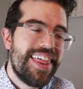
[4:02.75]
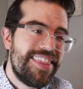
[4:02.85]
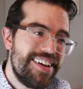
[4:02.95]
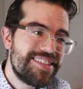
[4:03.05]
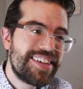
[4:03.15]

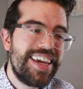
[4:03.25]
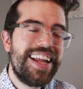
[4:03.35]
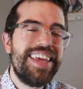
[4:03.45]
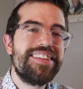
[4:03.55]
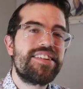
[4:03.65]
This,
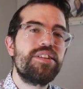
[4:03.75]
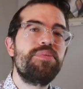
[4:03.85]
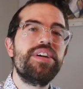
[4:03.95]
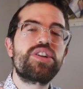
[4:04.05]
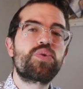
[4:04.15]
again, is going to
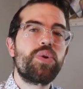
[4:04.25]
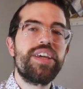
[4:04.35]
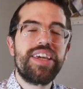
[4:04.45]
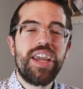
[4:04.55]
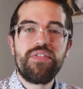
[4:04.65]
be a
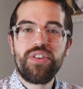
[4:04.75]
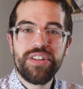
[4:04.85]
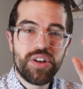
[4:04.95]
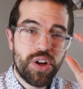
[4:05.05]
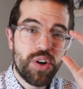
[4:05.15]
great game for
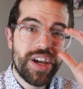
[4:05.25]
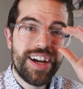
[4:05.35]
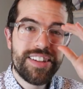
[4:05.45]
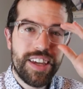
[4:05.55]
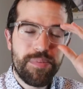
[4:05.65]
Antonio
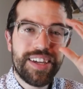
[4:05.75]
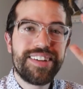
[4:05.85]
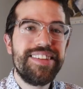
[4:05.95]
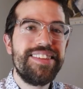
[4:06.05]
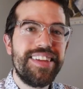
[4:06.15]
Conte
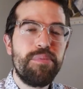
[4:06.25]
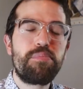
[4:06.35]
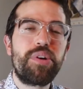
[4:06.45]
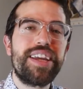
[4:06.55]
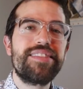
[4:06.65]
because he
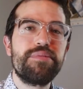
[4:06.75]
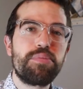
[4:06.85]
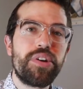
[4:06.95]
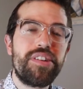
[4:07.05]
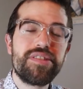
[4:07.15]
did bring in some
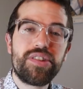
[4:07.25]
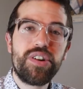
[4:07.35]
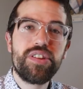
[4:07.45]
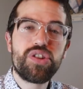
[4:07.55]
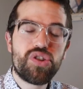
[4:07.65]
players
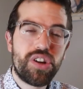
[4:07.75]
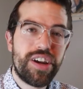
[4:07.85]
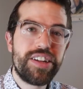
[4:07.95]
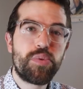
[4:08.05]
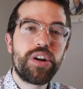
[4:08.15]
during this
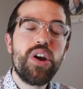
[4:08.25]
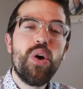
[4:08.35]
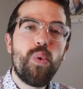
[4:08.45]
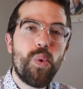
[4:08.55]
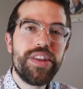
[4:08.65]
January
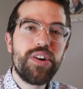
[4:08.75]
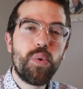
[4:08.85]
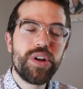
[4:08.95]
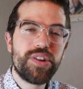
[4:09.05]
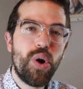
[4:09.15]
window,
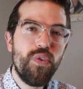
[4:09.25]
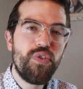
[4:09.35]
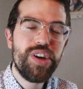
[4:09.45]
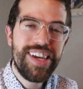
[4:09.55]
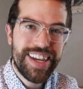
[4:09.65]
which
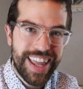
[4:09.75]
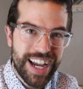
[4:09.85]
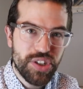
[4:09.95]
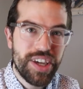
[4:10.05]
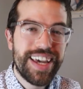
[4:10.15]
hopefully he can
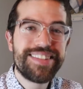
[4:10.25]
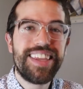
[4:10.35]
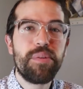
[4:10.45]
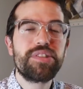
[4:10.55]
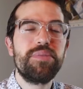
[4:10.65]
actually
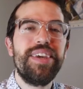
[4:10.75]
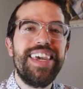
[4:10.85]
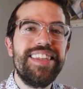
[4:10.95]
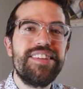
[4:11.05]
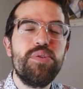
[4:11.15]
establish them
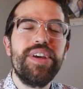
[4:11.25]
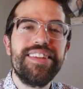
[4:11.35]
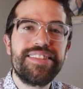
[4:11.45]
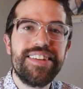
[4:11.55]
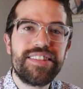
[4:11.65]
into
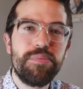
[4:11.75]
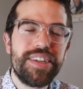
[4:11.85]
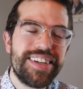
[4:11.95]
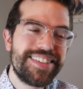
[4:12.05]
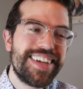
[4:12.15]
his system,
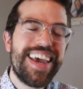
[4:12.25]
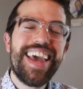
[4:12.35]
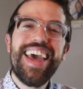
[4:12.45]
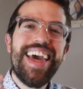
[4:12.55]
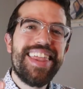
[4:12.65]
because
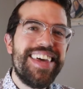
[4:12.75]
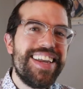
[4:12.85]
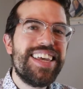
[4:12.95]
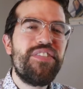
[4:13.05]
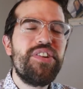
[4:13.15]

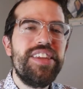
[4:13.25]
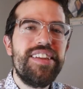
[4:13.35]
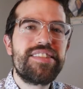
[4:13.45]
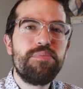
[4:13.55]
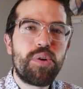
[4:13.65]
they definitely
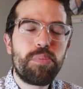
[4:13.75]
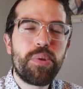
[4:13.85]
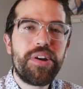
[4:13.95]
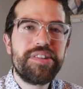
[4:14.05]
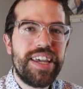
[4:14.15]
need some more
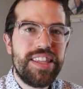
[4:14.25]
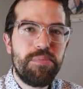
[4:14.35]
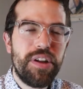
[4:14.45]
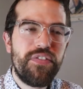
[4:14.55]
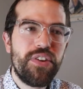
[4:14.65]
players in their
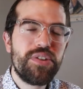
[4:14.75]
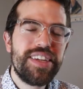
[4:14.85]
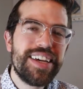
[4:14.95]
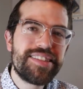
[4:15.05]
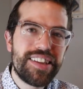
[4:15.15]
midfield.
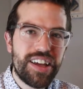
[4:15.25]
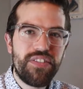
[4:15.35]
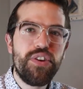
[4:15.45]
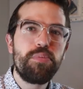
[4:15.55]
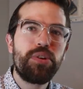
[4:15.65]
Yes, they let
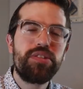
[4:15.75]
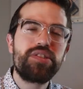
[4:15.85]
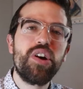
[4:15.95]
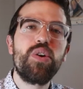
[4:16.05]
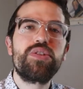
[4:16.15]
a few players
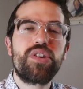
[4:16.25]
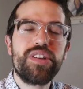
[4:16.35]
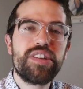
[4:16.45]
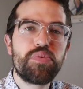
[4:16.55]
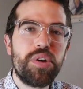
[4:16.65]
go
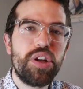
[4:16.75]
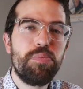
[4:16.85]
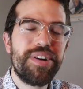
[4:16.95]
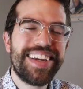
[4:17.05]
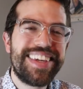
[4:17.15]
during this window,
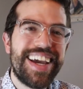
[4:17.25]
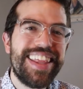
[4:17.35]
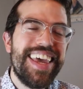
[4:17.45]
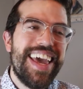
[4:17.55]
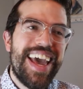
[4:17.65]
but
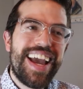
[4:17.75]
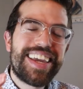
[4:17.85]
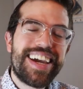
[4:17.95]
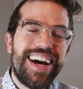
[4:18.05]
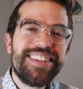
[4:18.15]
again,
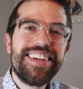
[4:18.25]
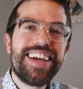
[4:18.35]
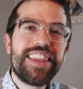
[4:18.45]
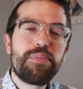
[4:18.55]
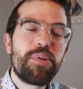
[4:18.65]
Conte
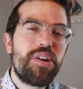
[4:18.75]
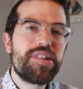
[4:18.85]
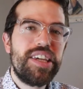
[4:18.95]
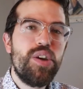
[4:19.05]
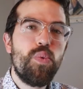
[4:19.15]
got the players
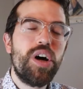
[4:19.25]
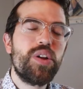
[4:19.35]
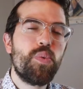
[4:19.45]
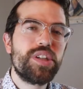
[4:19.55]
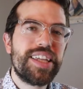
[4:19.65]
that he
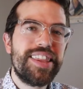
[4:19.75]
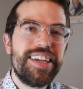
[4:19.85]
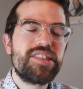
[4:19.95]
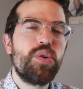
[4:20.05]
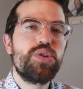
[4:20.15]
won, which I
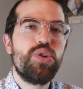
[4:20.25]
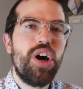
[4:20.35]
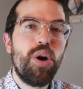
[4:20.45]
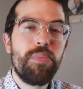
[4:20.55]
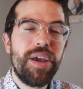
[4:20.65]
think is going to
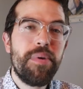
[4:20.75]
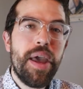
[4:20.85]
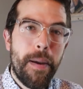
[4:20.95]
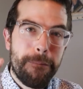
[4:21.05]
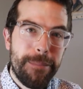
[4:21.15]
help him
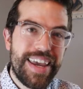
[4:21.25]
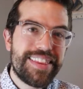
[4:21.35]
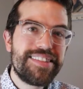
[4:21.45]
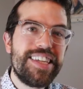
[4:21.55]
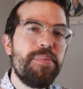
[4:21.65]
make
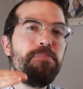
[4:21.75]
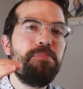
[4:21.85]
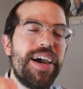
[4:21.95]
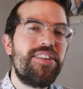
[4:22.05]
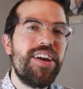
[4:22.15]
this team
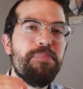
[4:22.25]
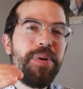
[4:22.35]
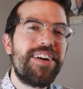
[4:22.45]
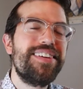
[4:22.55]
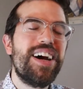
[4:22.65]
better and
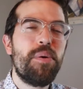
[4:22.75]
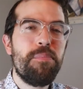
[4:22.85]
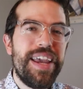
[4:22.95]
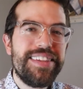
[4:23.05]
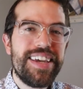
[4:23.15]
better. Now, it
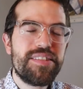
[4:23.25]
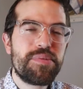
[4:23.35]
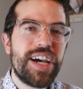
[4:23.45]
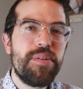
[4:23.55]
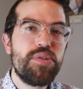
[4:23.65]
may take some
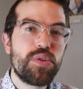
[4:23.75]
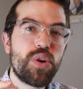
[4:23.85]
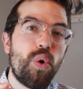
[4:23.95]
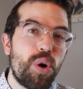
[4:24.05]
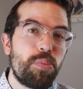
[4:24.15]
time to
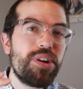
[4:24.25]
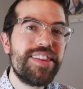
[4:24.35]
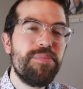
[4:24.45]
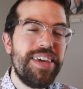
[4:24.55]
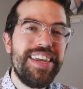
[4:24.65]
incorporate
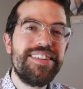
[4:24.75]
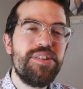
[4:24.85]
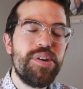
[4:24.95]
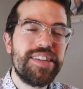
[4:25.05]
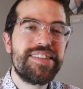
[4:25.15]
them
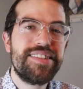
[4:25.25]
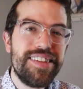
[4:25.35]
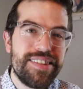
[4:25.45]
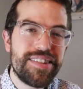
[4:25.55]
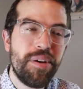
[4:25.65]
into his
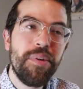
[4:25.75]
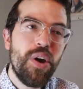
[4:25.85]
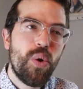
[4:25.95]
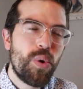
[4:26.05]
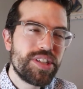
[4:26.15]
system,
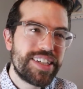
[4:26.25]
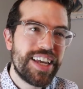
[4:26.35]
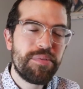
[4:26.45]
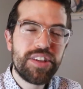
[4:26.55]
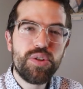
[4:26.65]
which
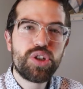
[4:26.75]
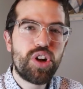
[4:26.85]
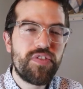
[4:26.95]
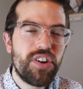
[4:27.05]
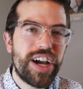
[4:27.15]
again, I'm not too
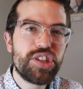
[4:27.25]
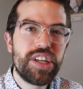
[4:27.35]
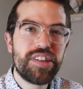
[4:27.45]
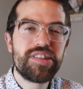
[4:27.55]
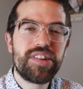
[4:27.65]
sure if they'll actually
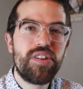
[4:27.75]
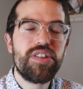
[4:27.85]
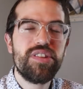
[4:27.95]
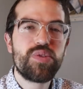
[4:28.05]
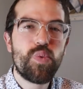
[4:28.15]
get to
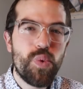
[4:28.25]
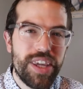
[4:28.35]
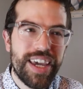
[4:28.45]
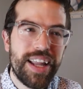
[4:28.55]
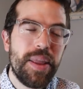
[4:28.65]
start this
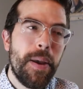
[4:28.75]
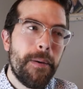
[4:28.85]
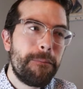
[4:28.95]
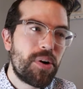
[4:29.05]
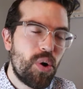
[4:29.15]
weekend,
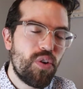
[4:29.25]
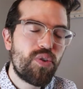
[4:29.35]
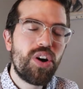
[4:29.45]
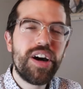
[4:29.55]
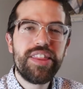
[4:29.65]
but
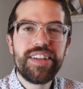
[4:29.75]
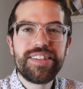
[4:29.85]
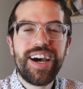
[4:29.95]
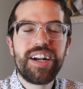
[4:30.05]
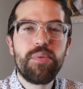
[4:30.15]
overall, I think
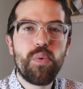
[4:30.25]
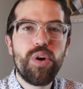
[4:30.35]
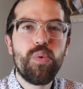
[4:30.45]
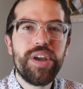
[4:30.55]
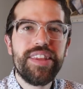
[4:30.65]
Tottenham
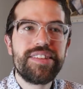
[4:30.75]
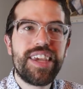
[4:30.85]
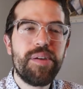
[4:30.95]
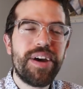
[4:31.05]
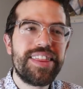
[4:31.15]
will win this
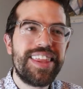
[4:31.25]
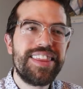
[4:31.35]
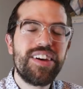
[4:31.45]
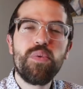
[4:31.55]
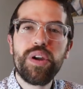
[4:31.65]
game. I
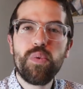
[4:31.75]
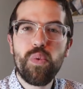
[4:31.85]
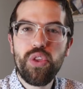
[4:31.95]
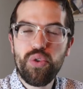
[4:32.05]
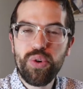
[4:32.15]
think they'll
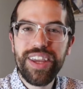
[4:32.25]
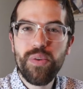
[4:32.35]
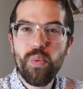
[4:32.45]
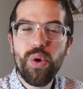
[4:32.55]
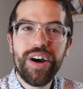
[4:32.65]
win
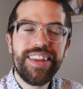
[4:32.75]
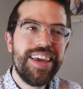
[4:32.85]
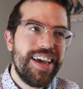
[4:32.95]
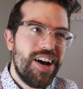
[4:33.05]
3-1.